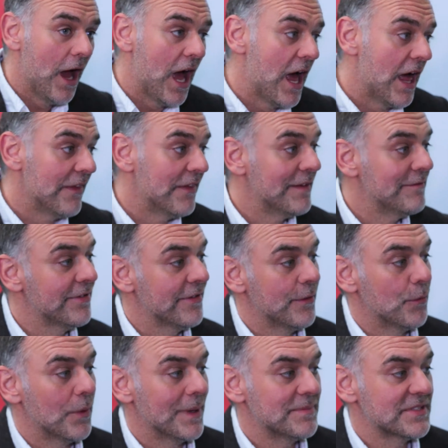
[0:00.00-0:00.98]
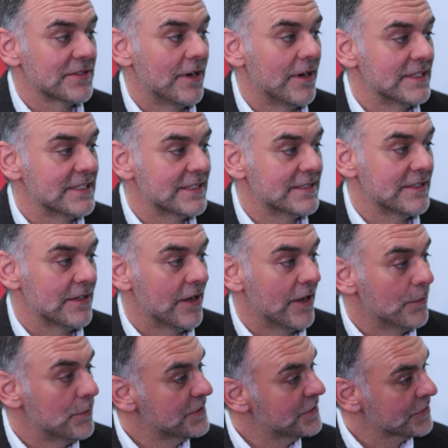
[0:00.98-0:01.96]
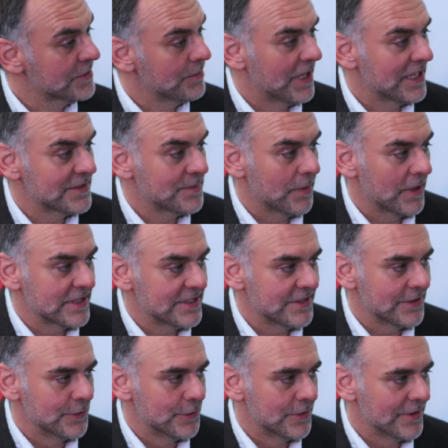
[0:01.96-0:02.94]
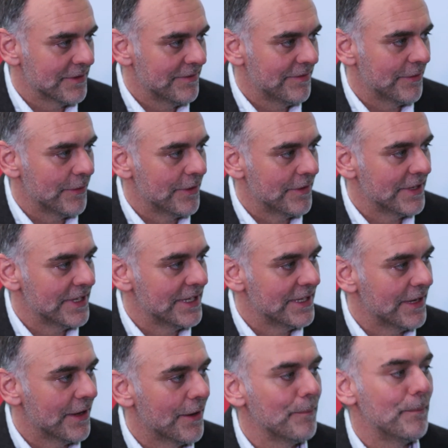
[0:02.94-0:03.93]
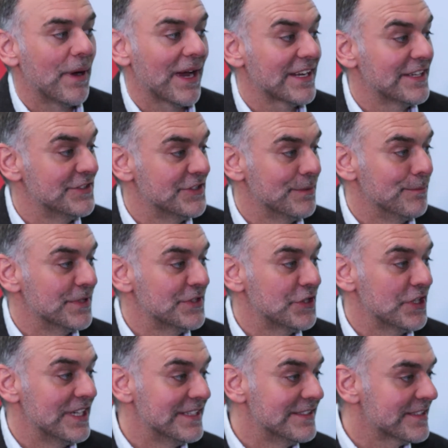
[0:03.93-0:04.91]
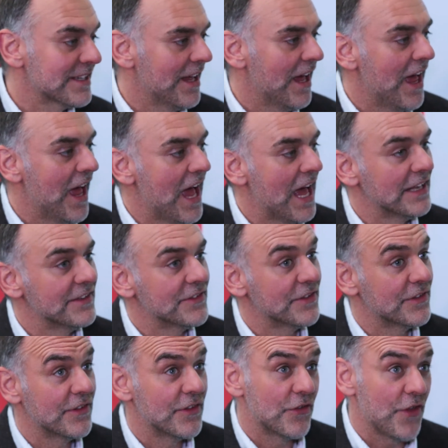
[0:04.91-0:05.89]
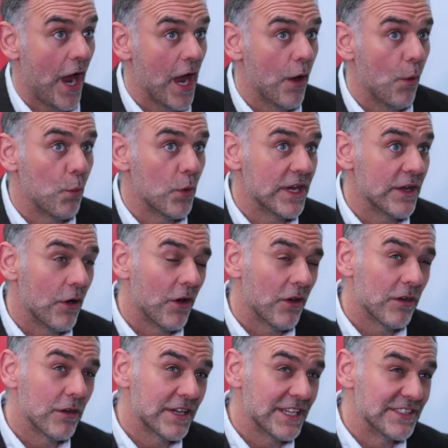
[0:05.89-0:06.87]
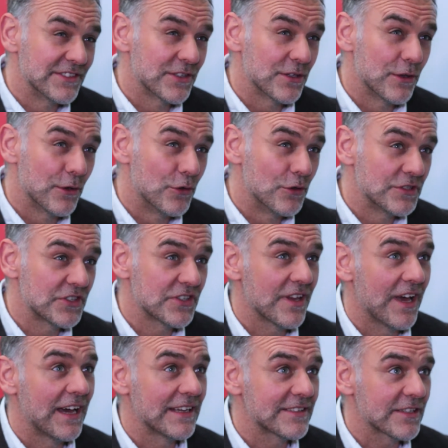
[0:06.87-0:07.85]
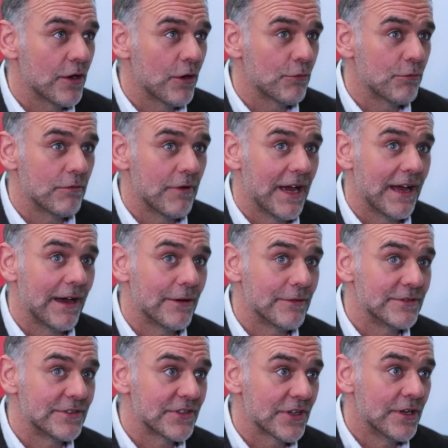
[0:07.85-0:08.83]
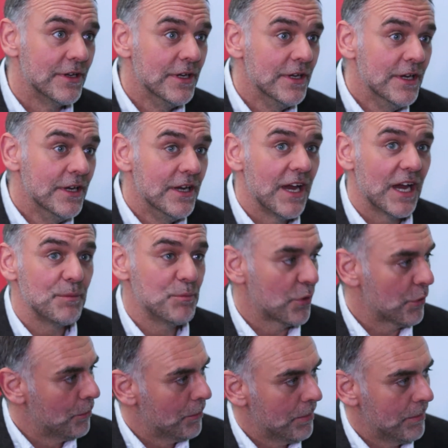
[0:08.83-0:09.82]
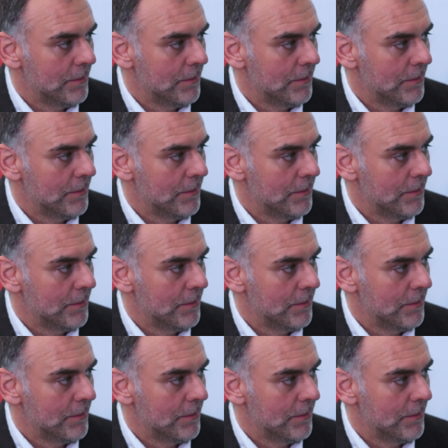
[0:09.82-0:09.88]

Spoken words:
and then for the website, we're just about to place the order for the packaging machines, and we are looking to launch that around April,